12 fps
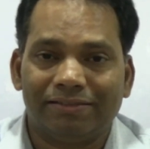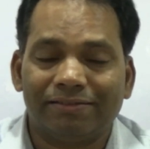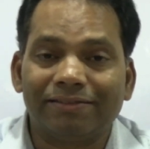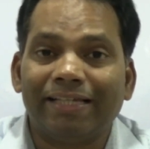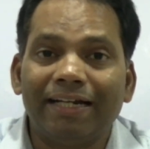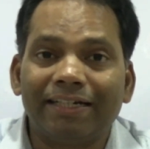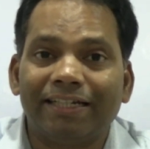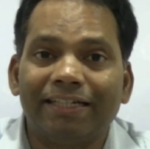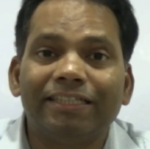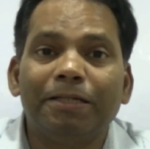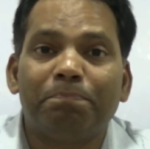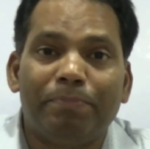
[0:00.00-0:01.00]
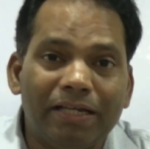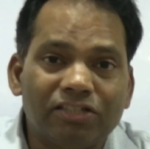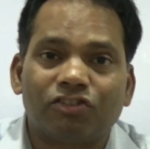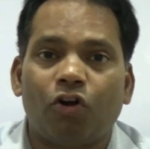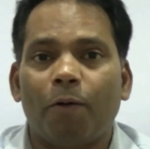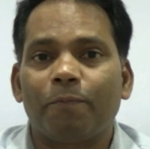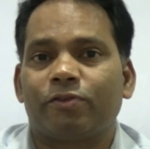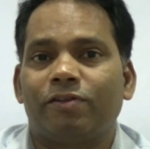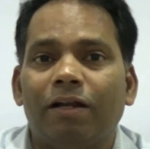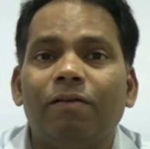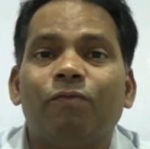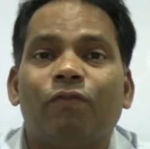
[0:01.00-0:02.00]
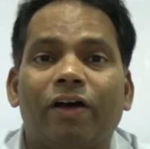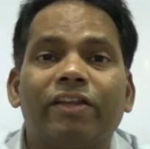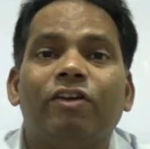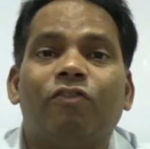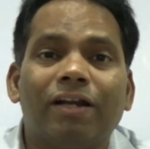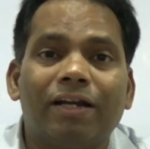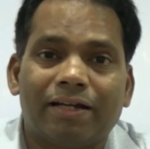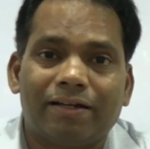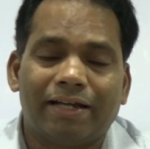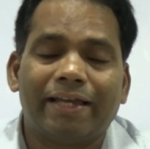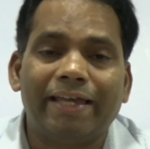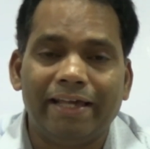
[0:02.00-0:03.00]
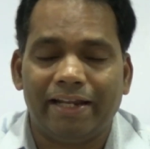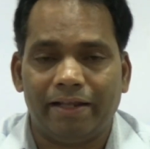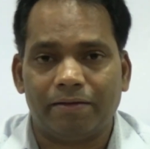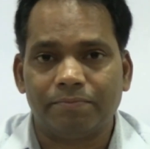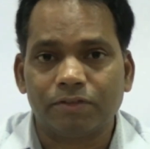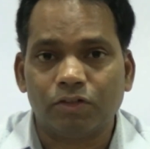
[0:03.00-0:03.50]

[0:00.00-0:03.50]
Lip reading: selecting the best optional for your career.